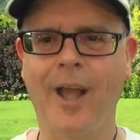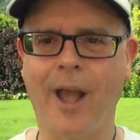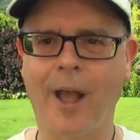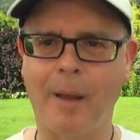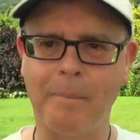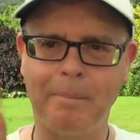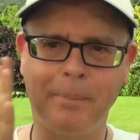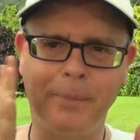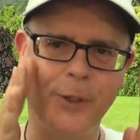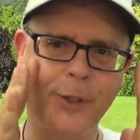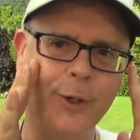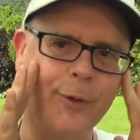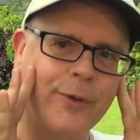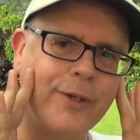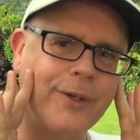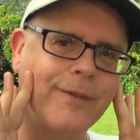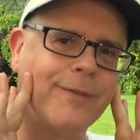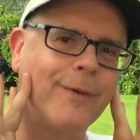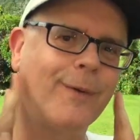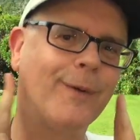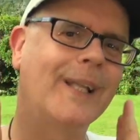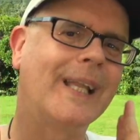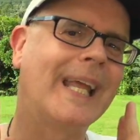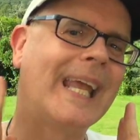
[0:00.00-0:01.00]
a
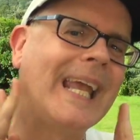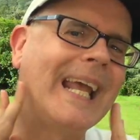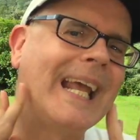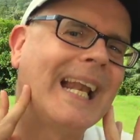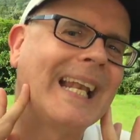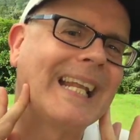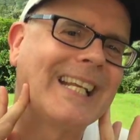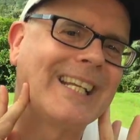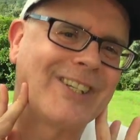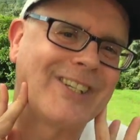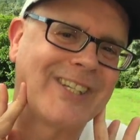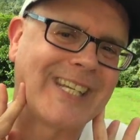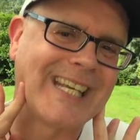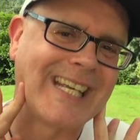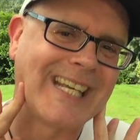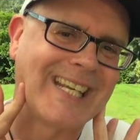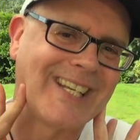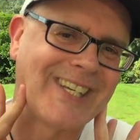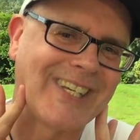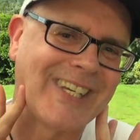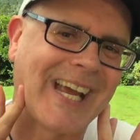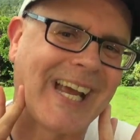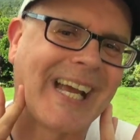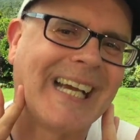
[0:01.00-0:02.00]
beautiful English
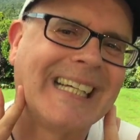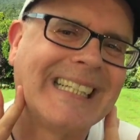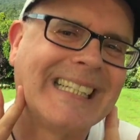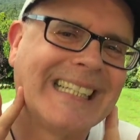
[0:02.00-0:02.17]
teacher.